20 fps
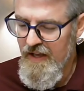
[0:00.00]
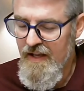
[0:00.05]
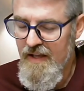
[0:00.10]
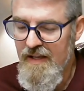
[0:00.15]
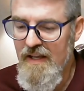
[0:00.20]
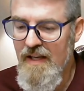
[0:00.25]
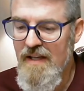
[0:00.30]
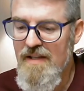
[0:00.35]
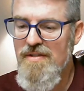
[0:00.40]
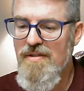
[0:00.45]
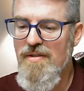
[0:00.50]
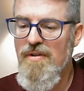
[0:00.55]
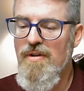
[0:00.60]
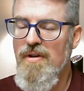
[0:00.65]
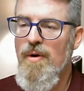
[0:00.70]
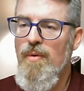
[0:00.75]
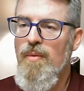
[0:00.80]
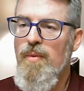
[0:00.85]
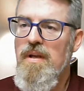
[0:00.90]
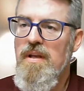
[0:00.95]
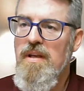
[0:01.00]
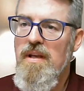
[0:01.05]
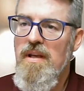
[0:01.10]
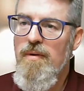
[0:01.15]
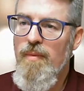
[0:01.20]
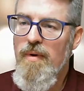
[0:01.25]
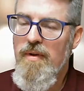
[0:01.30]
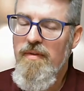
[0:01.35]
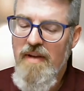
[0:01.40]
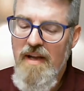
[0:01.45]
Yeah, so you know we
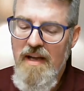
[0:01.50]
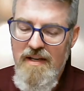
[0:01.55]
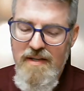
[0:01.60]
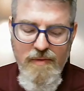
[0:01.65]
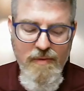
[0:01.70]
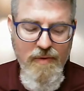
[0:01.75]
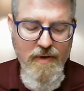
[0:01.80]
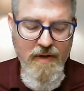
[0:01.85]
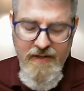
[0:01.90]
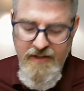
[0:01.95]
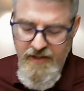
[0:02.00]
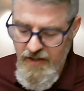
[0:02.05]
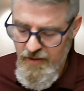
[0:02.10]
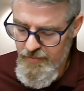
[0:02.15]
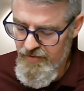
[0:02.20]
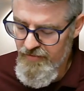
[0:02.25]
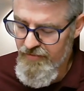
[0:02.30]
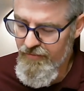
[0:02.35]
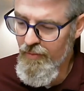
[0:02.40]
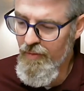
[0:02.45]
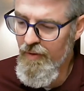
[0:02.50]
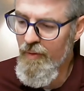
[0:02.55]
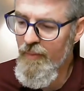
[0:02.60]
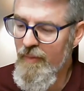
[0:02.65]
we've had you on here before.